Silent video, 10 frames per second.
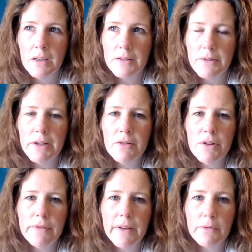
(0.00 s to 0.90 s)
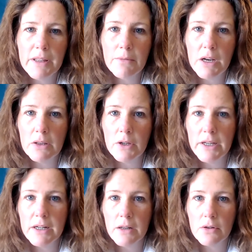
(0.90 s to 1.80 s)
So I don't know if I really want to look
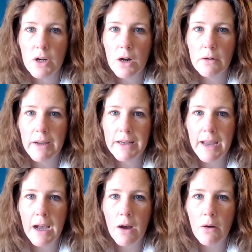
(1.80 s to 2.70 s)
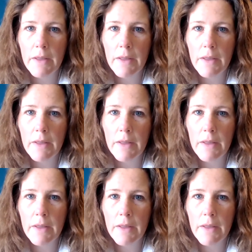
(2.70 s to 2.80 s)
at another car right now.